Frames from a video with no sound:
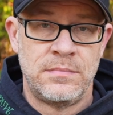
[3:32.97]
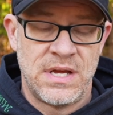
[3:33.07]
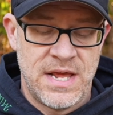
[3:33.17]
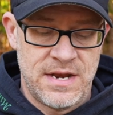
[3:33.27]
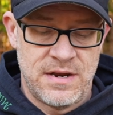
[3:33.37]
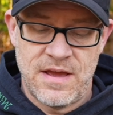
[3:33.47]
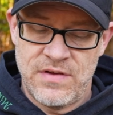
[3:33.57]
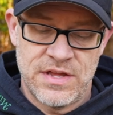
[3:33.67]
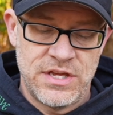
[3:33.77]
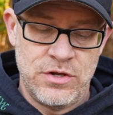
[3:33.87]
Again, I've
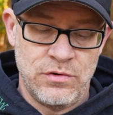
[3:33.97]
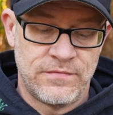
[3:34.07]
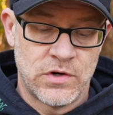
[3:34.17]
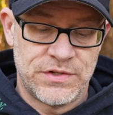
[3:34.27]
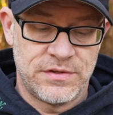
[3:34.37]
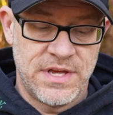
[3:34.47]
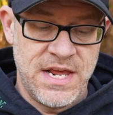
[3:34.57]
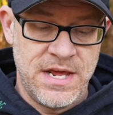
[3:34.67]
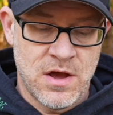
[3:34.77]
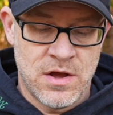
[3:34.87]
got the universal
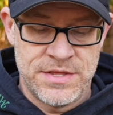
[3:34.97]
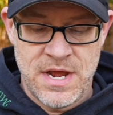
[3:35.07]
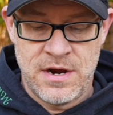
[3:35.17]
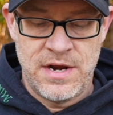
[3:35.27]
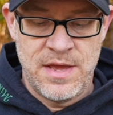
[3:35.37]
key on there.